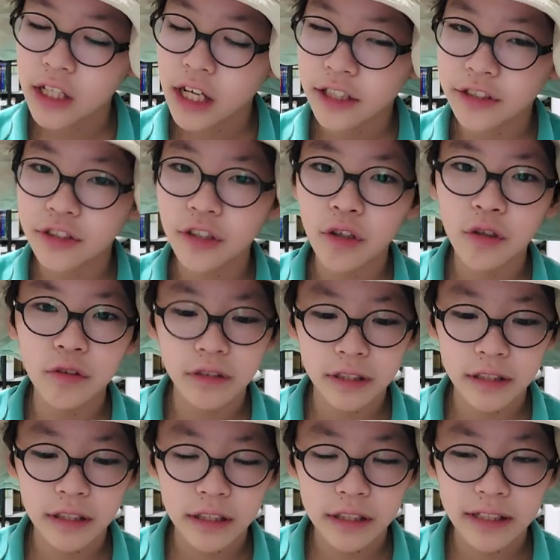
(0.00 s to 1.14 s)
And so
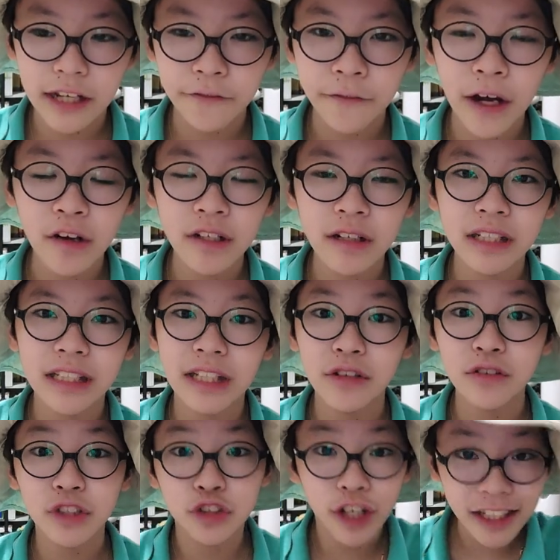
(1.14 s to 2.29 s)
they found out that there
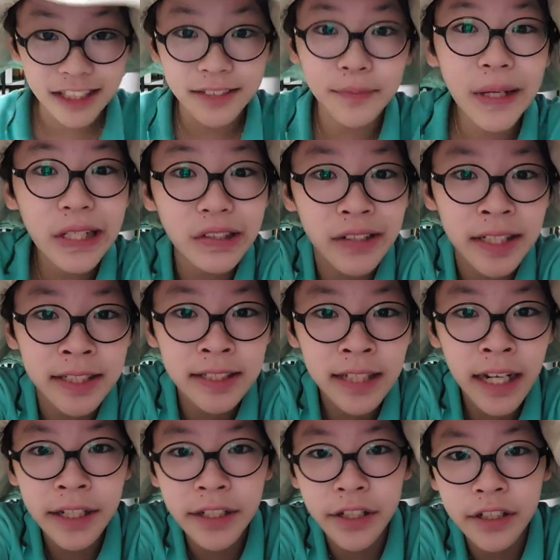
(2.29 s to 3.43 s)
was a transmitter
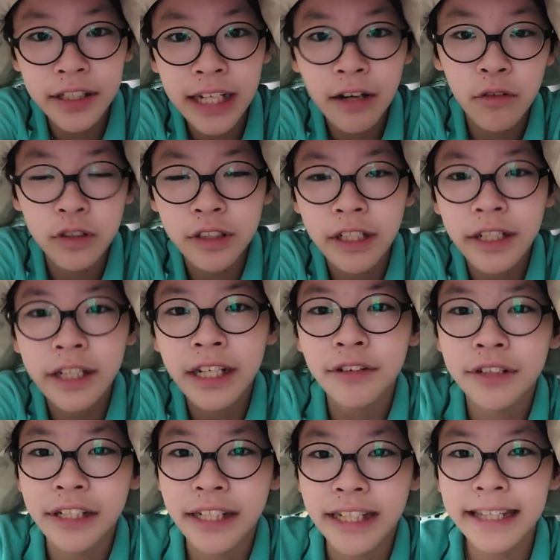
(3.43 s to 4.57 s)
inside there that was sending
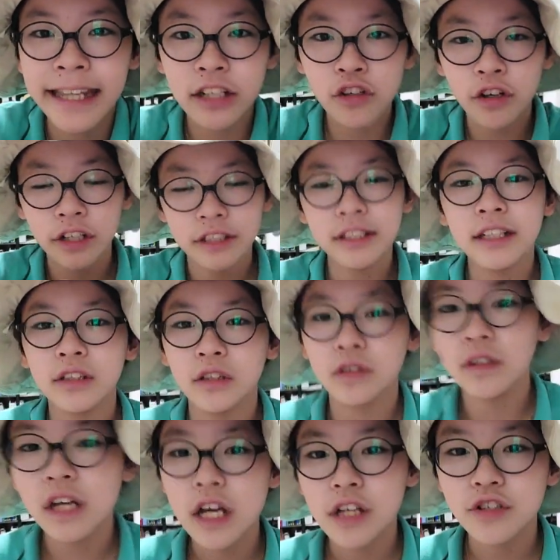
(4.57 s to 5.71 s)
out the electronic
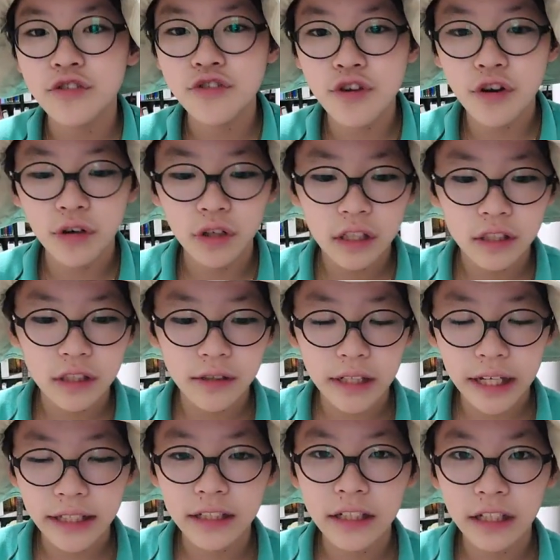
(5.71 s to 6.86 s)
signal to
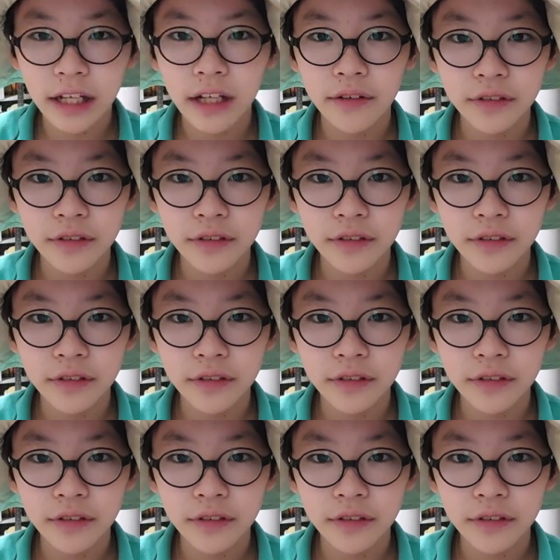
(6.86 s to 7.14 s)
get the